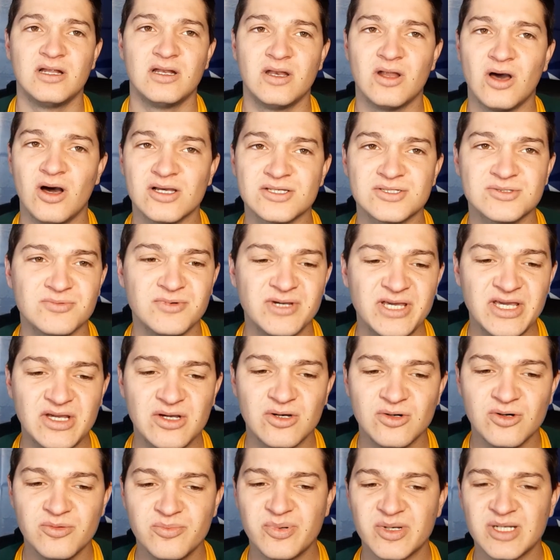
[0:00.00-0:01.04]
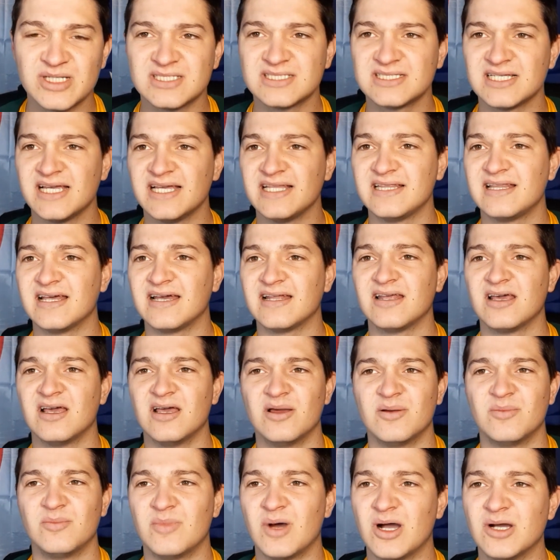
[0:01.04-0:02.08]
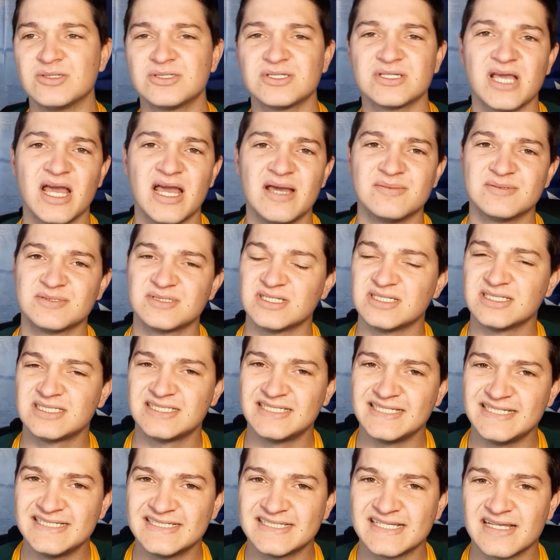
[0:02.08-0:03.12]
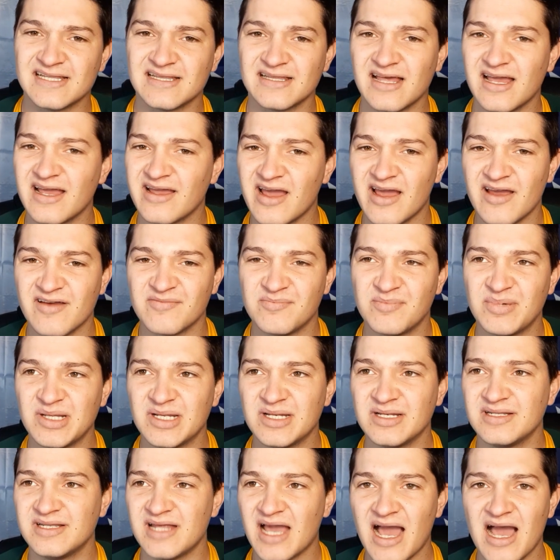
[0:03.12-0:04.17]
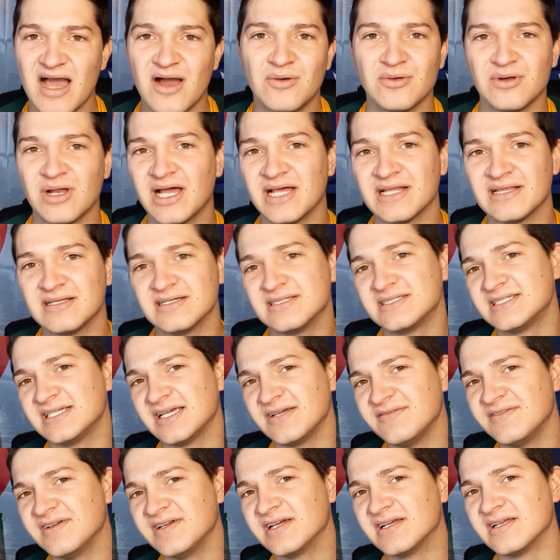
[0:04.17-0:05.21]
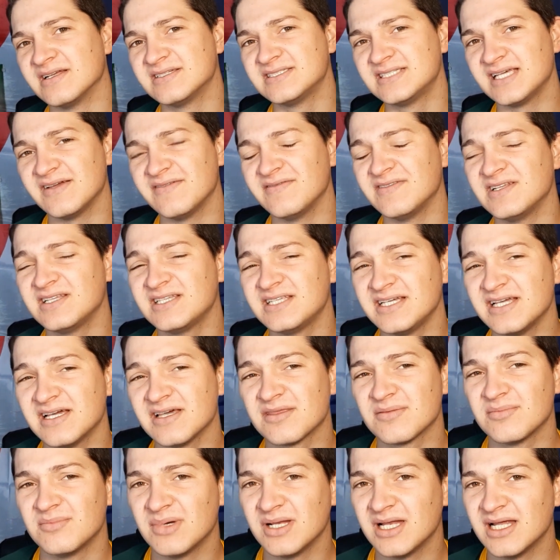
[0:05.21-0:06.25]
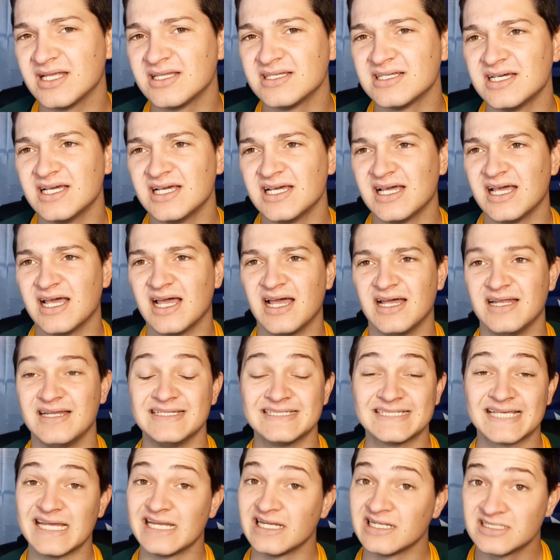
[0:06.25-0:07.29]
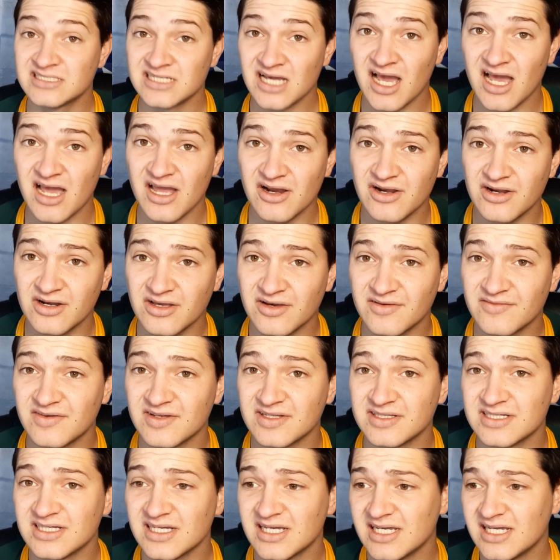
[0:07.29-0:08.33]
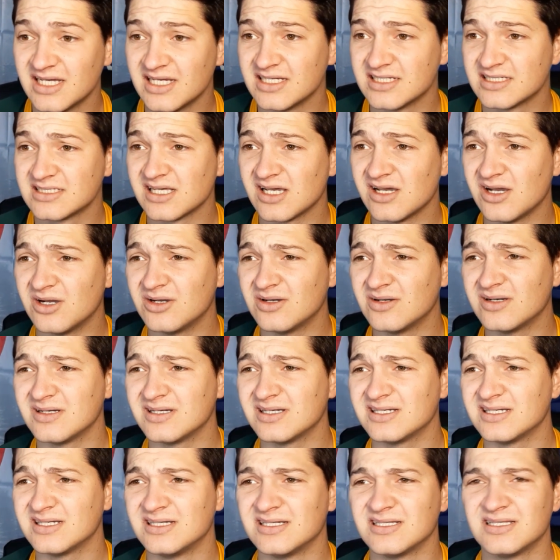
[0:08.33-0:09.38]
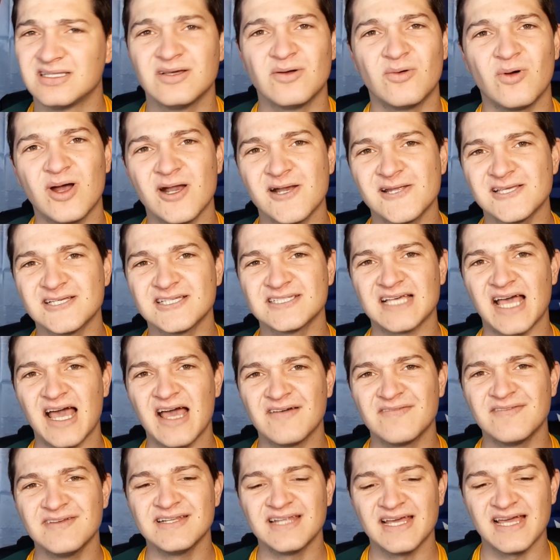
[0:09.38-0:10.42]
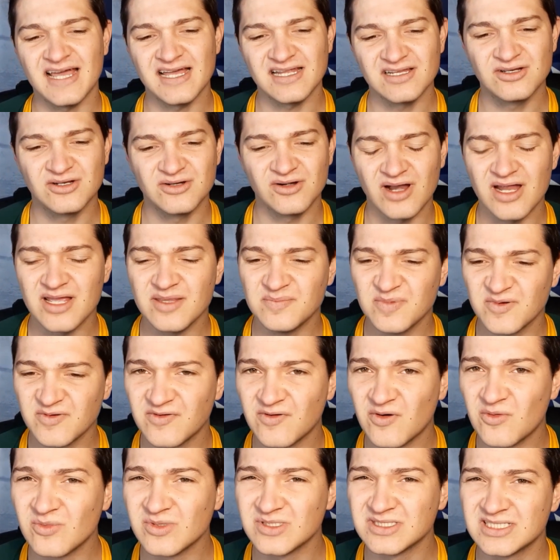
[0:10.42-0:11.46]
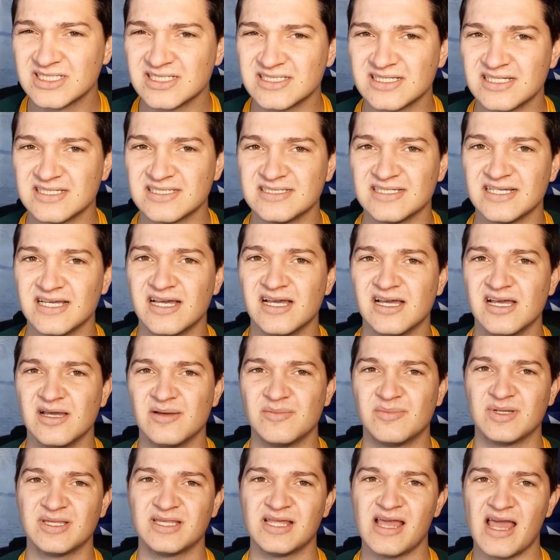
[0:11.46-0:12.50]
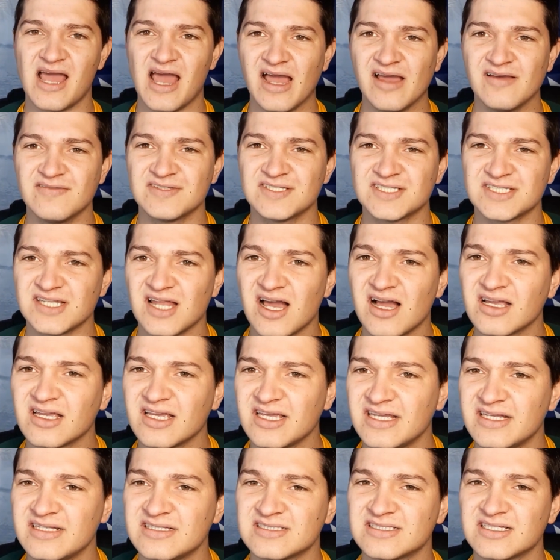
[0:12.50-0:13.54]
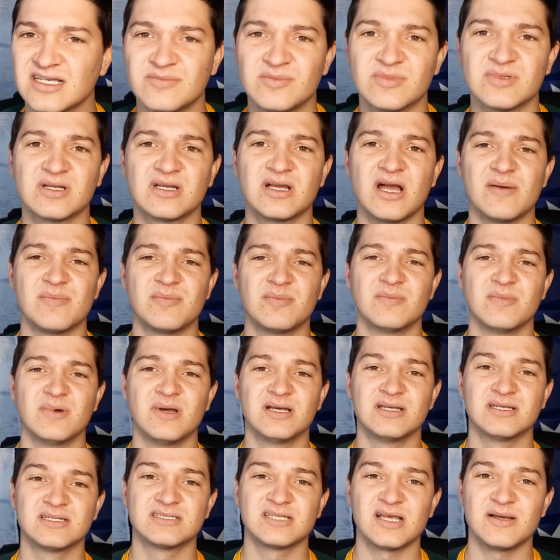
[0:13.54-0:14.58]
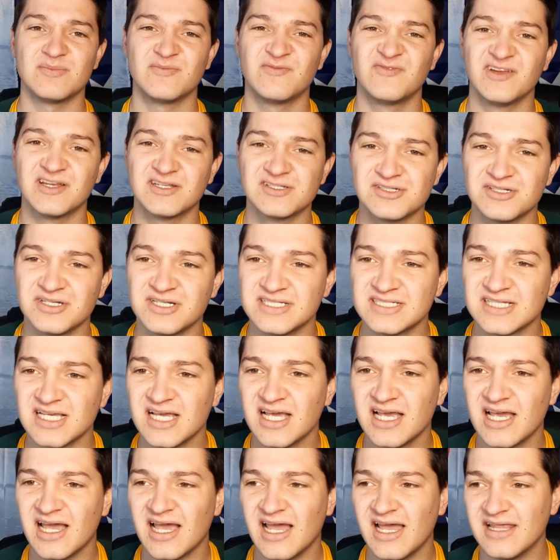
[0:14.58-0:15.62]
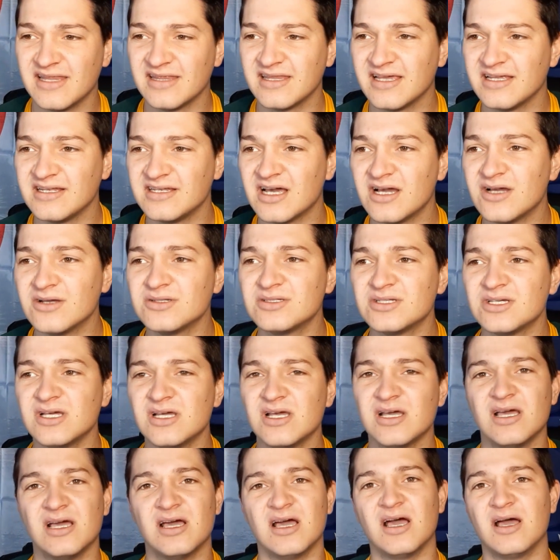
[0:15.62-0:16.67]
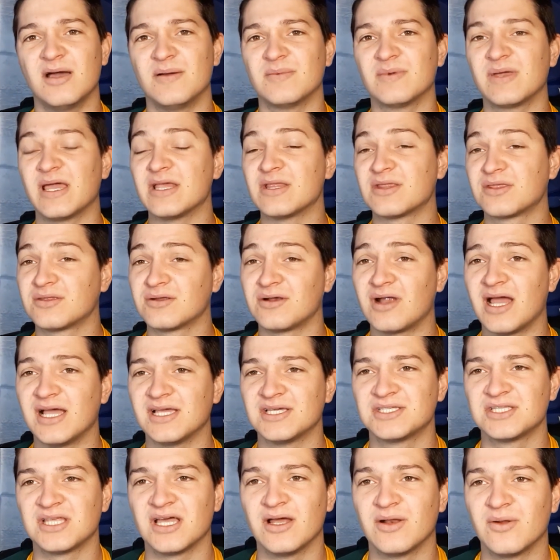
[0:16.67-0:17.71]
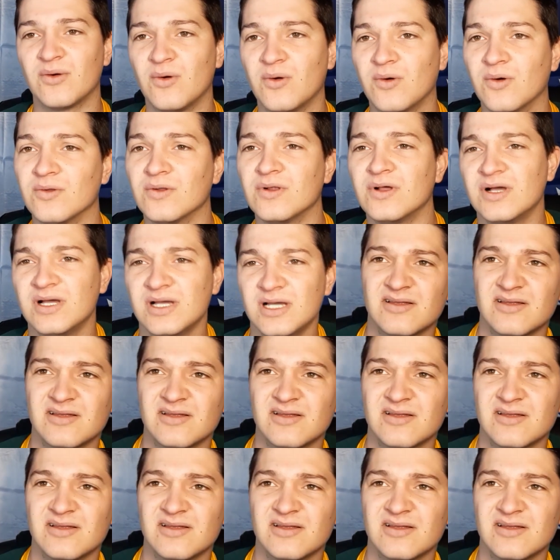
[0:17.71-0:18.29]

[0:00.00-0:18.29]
Last week, Hooper said that most games this season they have been down at the 70th minute, and he's getting tired of it. So the Waratahs haven't had great performances this year, but they have snuck in some victories, and they don't get thrashed at all.